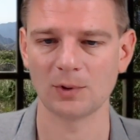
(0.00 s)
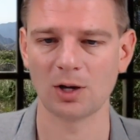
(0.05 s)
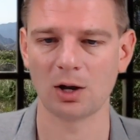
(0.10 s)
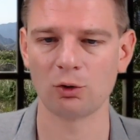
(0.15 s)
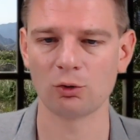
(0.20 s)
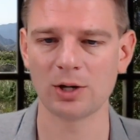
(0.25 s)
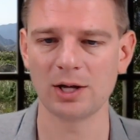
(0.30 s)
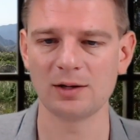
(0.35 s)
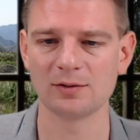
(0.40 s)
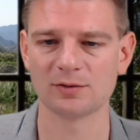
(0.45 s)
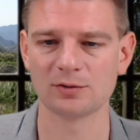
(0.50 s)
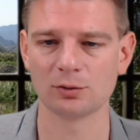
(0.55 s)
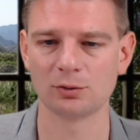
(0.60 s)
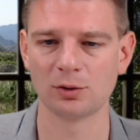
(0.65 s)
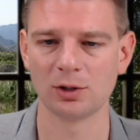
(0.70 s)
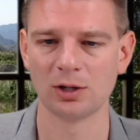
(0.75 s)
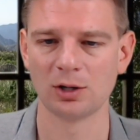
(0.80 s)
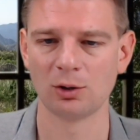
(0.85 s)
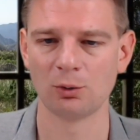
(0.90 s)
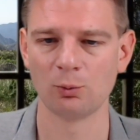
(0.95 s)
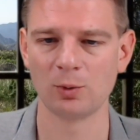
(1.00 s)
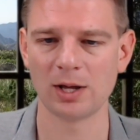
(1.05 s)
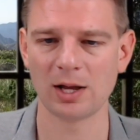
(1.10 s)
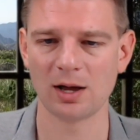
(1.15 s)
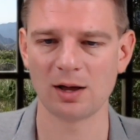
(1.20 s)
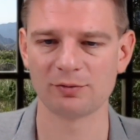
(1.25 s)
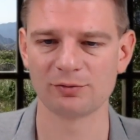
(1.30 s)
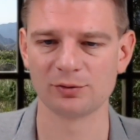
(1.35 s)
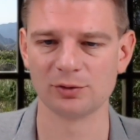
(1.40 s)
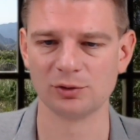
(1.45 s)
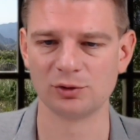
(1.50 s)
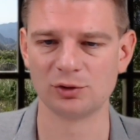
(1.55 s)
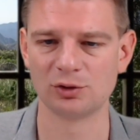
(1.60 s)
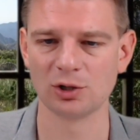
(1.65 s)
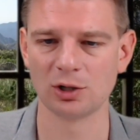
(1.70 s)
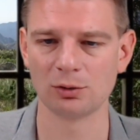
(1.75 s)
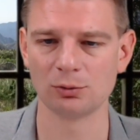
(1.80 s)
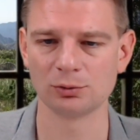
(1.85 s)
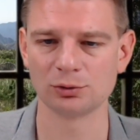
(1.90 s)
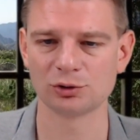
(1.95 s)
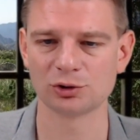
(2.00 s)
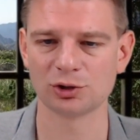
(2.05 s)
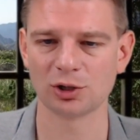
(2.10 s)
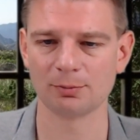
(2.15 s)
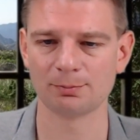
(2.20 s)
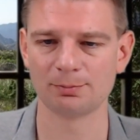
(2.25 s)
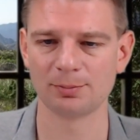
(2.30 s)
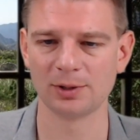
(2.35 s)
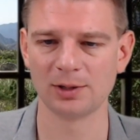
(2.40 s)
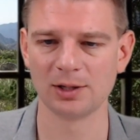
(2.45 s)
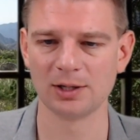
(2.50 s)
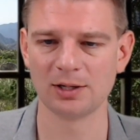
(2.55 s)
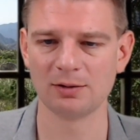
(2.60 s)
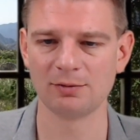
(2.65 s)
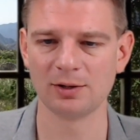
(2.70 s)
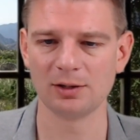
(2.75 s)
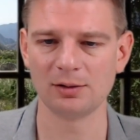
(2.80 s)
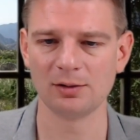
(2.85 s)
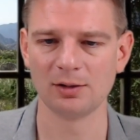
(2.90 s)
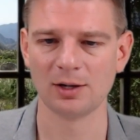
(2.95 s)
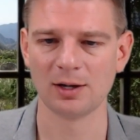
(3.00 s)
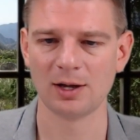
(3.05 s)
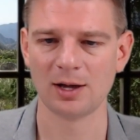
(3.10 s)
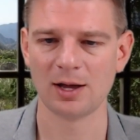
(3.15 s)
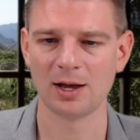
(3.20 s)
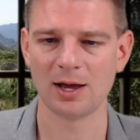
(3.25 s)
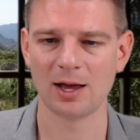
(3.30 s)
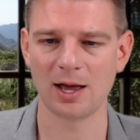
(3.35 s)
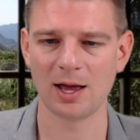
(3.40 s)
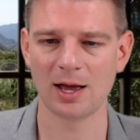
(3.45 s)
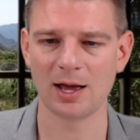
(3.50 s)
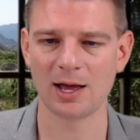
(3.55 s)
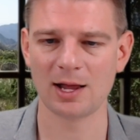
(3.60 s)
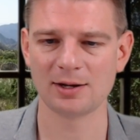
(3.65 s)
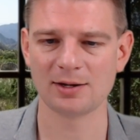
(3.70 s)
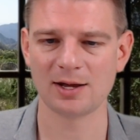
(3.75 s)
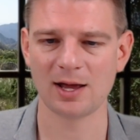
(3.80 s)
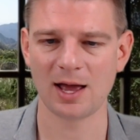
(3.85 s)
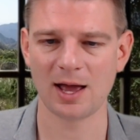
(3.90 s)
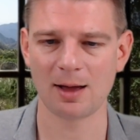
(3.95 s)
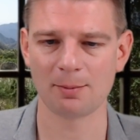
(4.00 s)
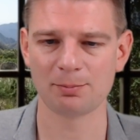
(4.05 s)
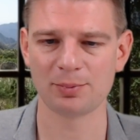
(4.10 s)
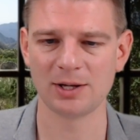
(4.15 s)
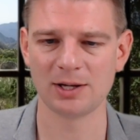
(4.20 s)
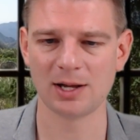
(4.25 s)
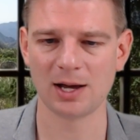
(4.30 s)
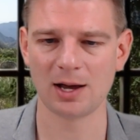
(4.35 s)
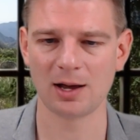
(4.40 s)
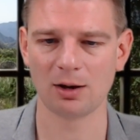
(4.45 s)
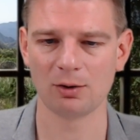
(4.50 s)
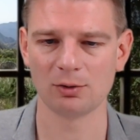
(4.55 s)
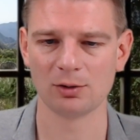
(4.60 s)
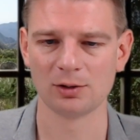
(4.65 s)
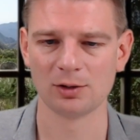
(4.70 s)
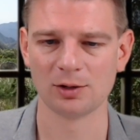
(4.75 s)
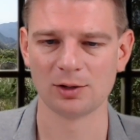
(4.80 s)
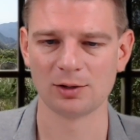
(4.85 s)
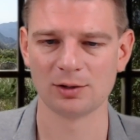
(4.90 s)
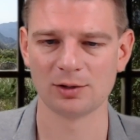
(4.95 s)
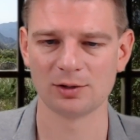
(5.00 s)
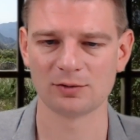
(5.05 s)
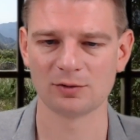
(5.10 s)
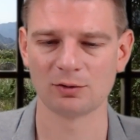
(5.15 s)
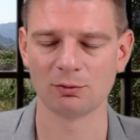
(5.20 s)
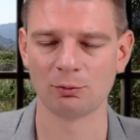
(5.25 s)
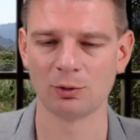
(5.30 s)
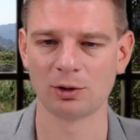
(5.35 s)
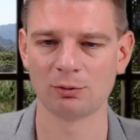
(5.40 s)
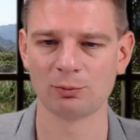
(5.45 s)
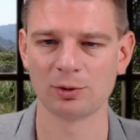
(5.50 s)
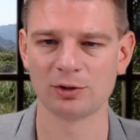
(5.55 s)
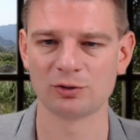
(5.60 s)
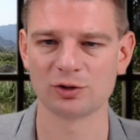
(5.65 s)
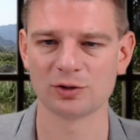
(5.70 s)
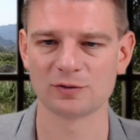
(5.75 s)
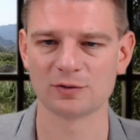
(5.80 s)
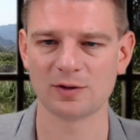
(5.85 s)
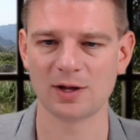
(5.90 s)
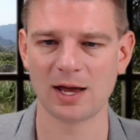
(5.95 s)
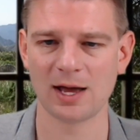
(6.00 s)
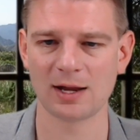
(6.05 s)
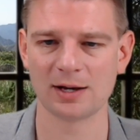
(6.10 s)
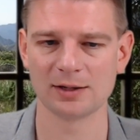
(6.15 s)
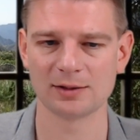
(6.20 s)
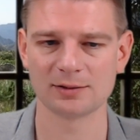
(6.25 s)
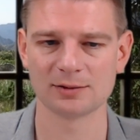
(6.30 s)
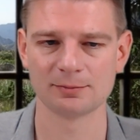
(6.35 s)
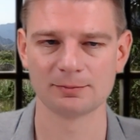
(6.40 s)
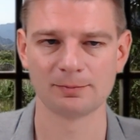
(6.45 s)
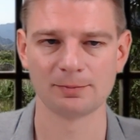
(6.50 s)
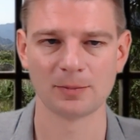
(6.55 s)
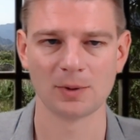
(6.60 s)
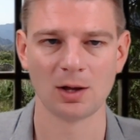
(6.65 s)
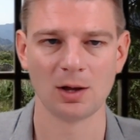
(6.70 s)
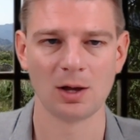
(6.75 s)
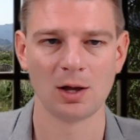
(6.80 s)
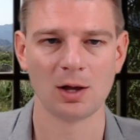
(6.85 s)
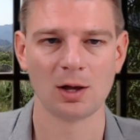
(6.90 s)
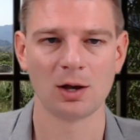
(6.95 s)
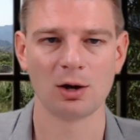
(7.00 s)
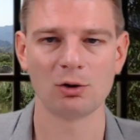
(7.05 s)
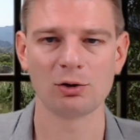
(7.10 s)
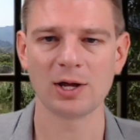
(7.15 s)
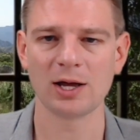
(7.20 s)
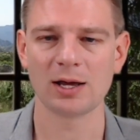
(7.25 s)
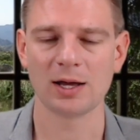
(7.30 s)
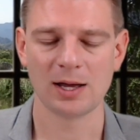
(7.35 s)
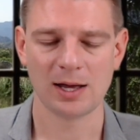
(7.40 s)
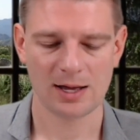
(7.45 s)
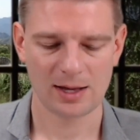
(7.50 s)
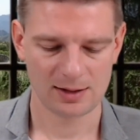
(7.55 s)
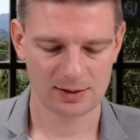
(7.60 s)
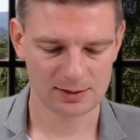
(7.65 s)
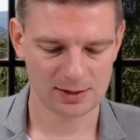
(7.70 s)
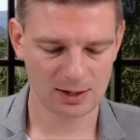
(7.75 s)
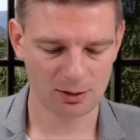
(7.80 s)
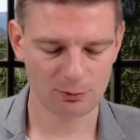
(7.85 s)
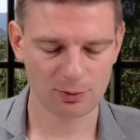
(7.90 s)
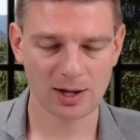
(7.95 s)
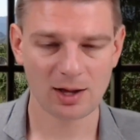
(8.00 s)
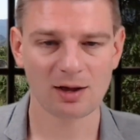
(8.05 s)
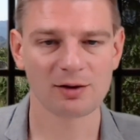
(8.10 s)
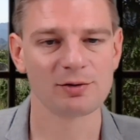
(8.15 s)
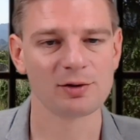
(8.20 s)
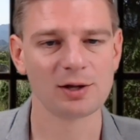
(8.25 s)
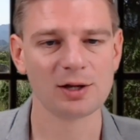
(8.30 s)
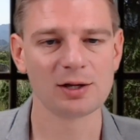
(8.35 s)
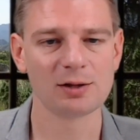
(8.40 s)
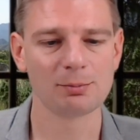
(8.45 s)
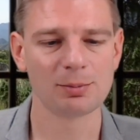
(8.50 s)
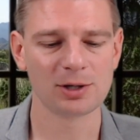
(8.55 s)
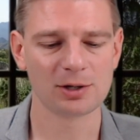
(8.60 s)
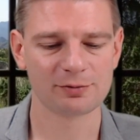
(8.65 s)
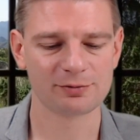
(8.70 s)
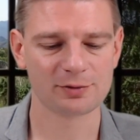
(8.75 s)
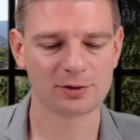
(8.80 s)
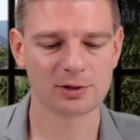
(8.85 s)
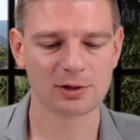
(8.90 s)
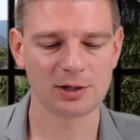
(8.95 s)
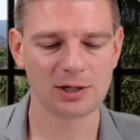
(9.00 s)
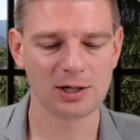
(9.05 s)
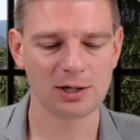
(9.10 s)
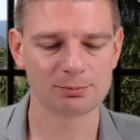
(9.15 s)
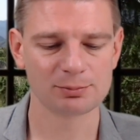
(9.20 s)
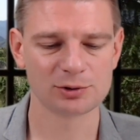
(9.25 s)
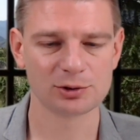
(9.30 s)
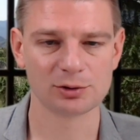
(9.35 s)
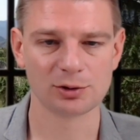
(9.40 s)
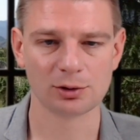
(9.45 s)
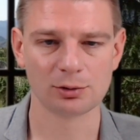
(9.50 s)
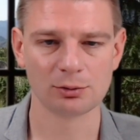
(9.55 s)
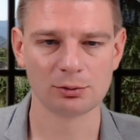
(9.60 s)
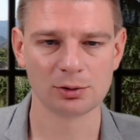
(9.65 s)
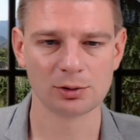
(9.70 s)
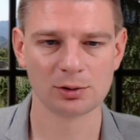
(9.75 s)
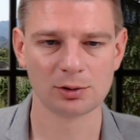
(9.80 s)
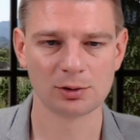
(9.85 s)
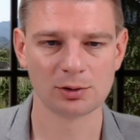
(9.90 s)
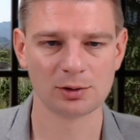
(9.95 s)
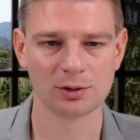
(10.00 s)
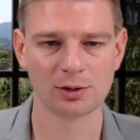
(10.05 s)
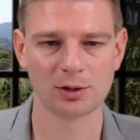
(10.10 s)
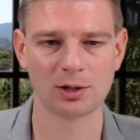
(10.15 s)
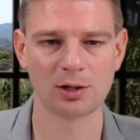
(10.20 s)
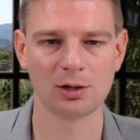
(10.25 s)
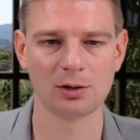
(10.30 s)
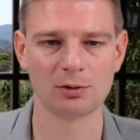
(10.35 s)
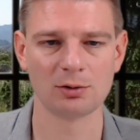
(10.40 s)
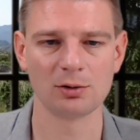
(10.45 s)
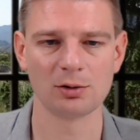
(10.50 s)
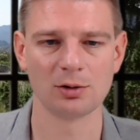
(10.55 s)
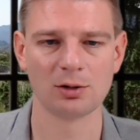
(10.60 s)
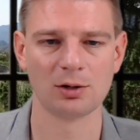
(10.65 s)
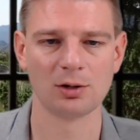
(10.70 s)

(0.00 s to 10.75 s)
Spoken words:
Okay, so we have Don't Stop Believin' and Happy Now. That's the one we just added. Okay, now we have a little bit of cleanup to do here,